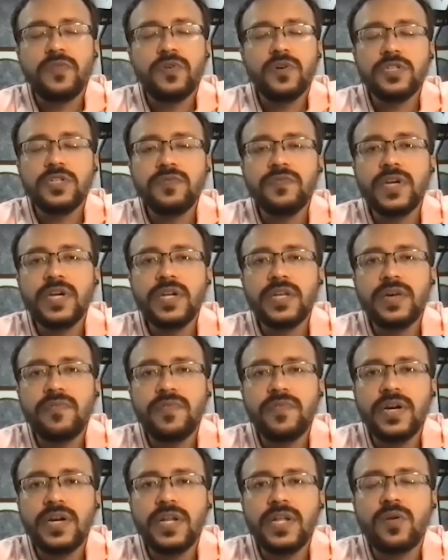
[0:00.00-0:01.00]
week,
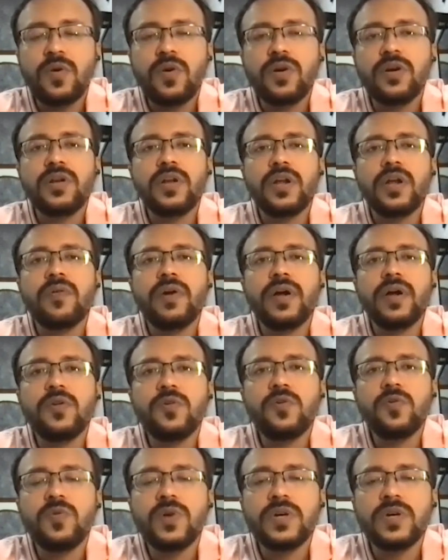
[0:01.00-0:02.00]
definitely not required to
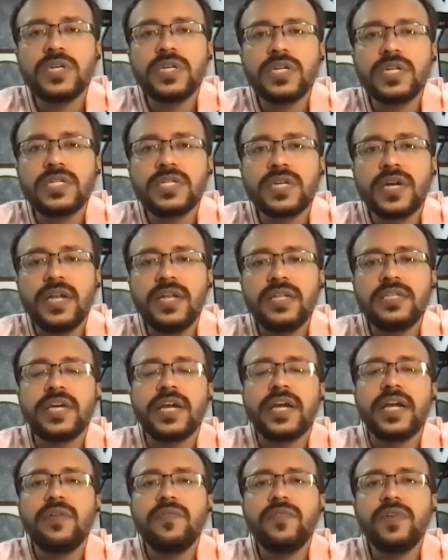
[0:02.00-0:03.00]
do a CT scan.
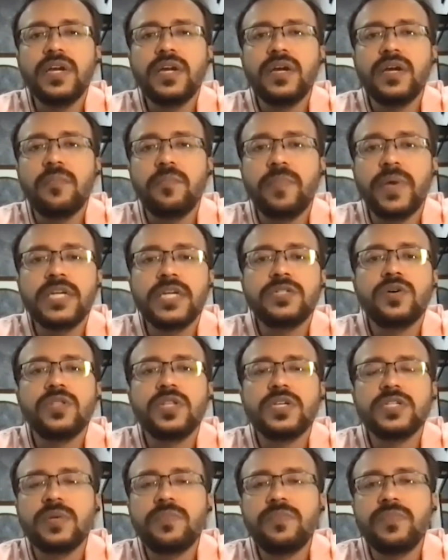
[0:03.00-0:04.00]
Second week, based on the
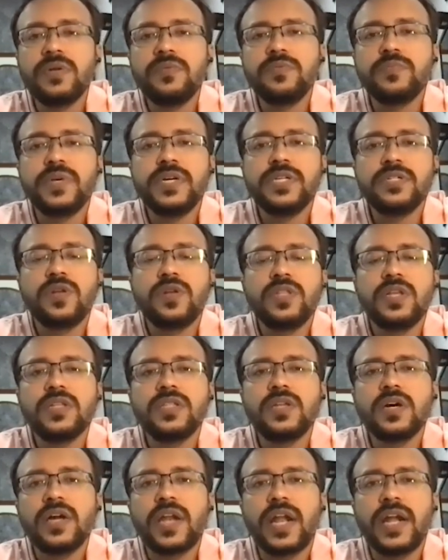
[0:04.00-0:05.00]
symptoms, based on the
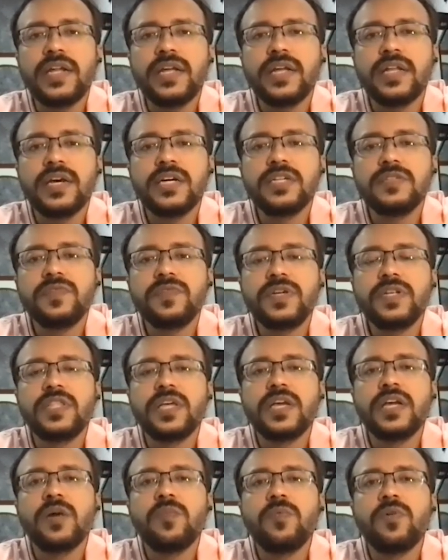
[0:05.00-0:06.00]
other criteria, we
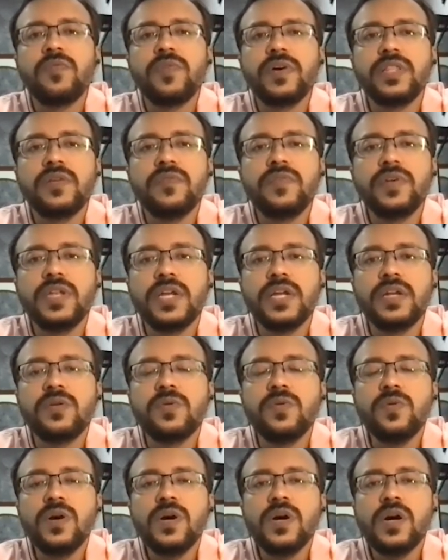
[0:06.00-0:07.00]
think about whether we need
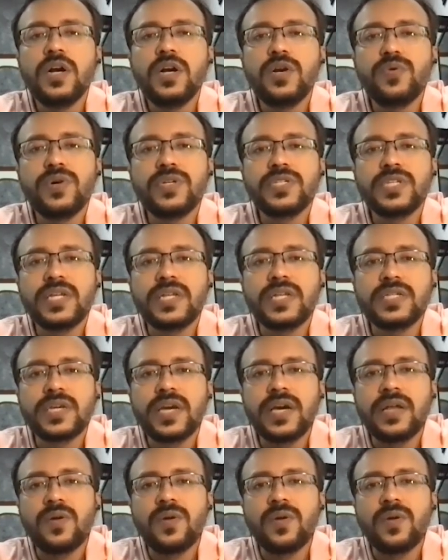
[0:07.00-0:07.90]
to do a CT scan or